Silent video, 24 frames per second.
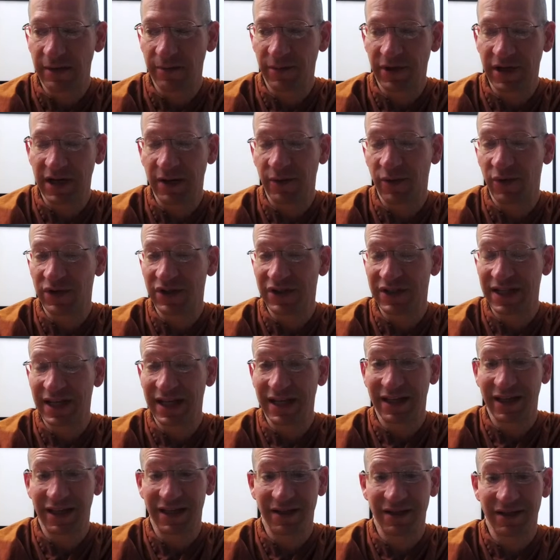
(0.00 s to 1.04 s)
But I would
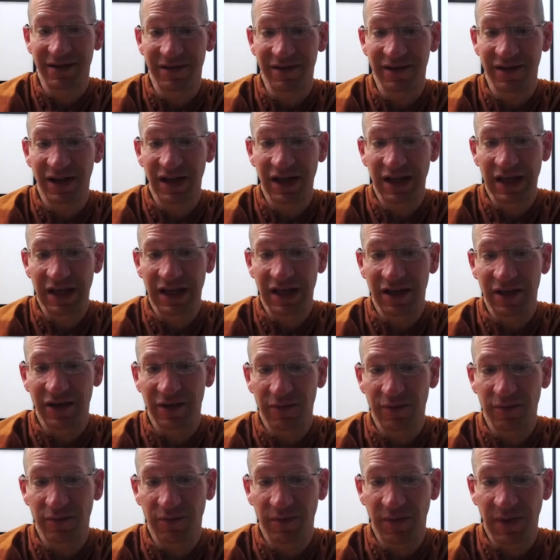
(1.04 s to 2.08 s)
say that
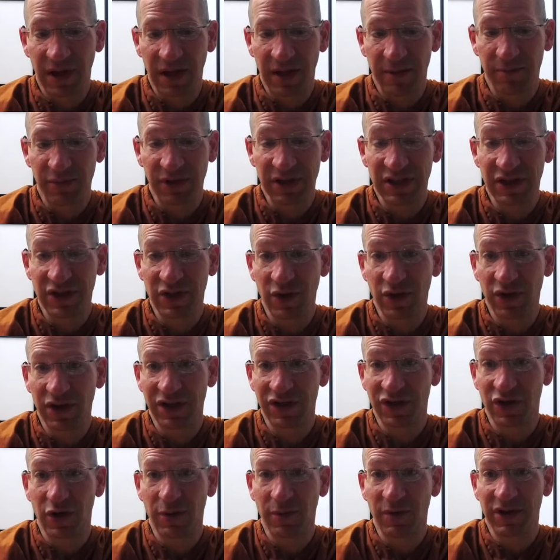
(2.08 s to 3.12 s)
please don't
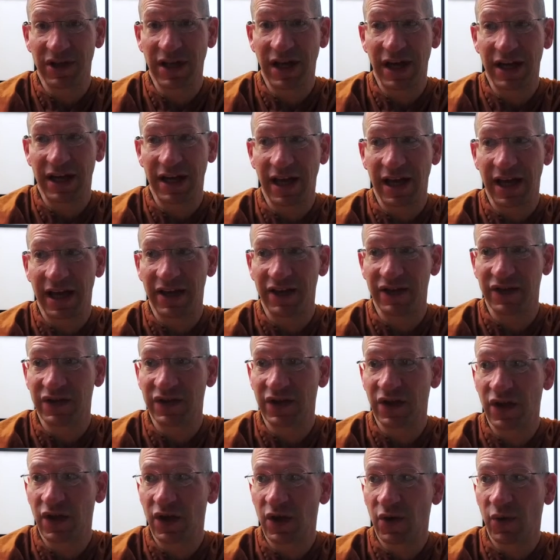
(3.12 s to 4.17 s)
interpret that
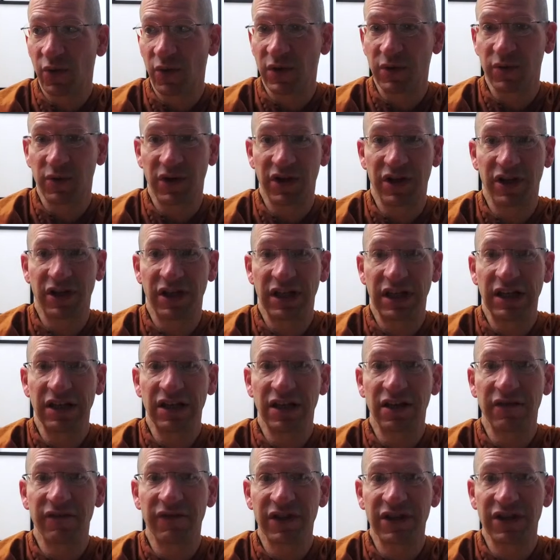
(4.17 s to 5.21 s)
as when we're in an
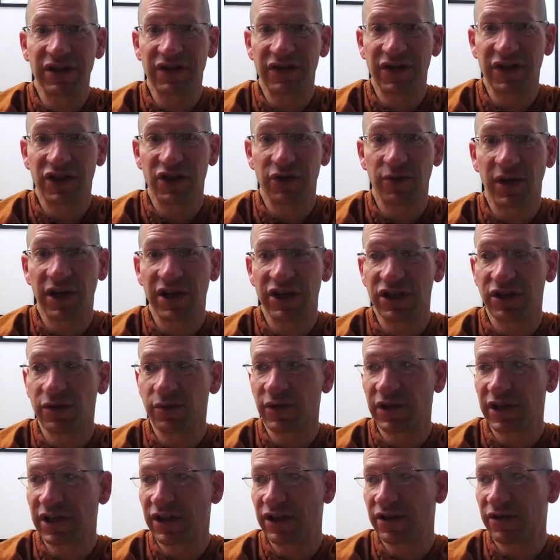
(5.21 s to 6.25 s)
inconvenient situation,
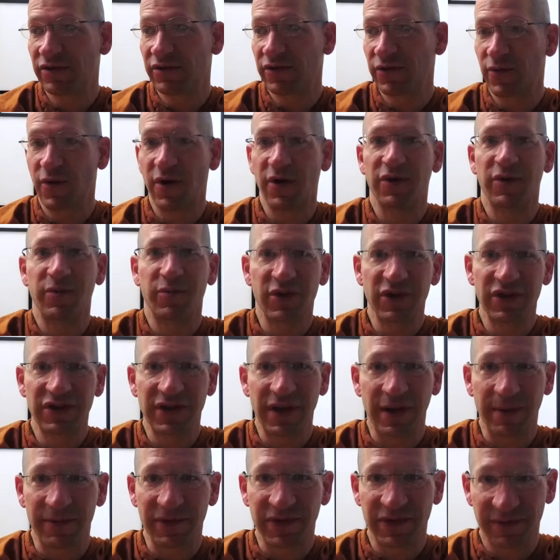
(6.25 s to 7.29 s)
we can throw out the
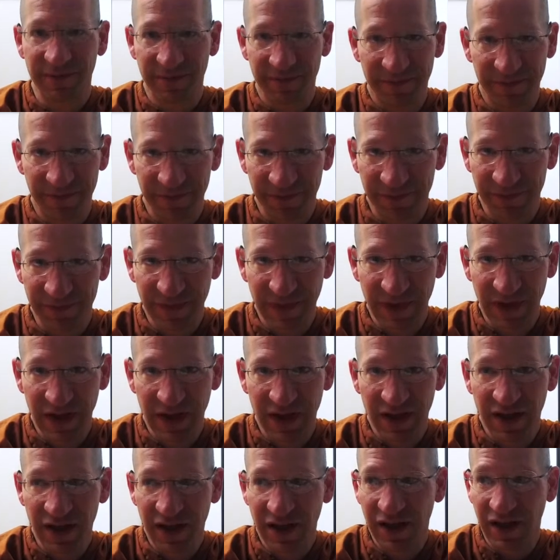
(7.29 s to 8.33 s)
precepts.
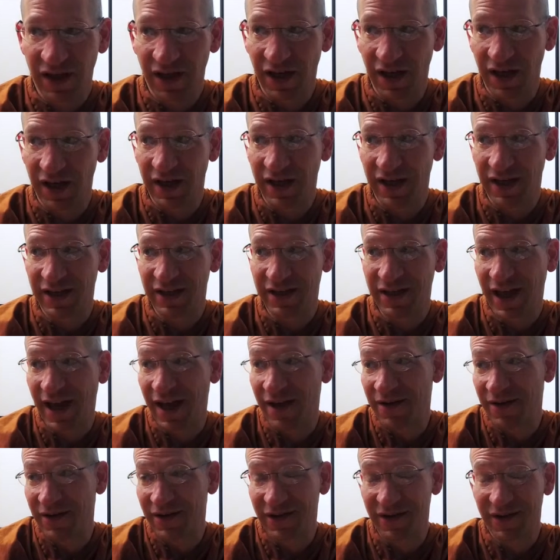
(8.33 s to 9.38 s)
In that